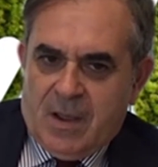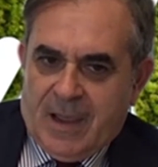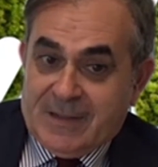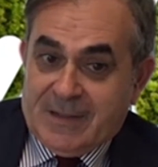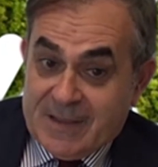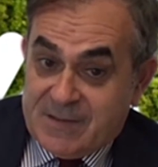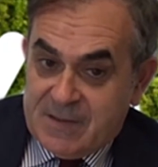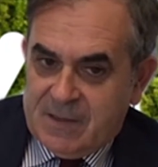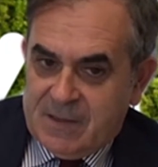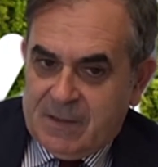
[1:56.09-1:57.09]
and
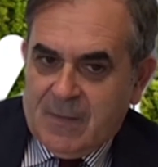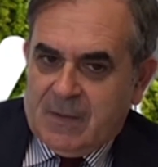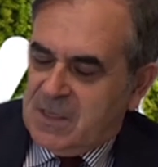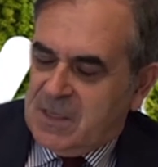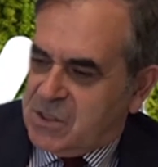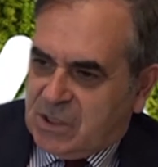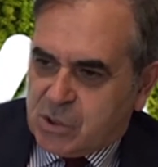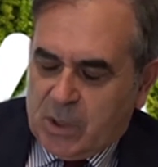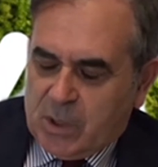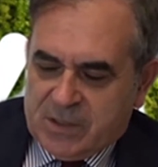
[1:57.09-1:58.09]
IT,
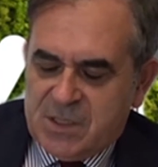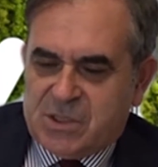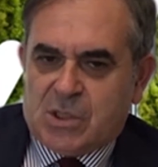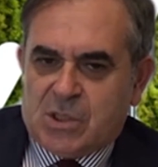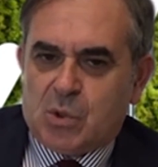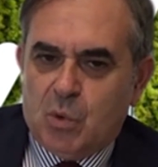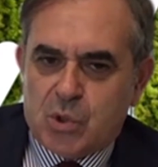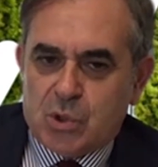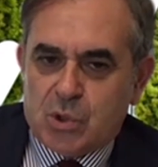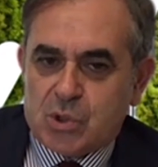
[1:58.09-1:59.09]
digital and digital
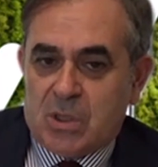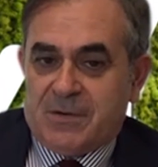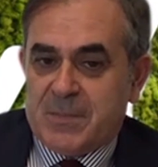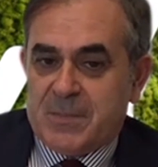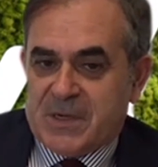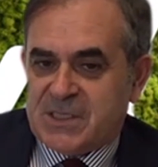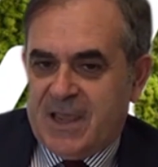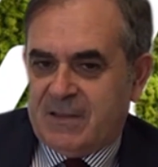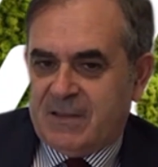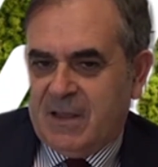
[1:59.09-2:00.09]
solutions
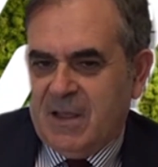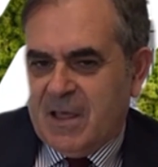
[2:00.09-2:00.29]
represent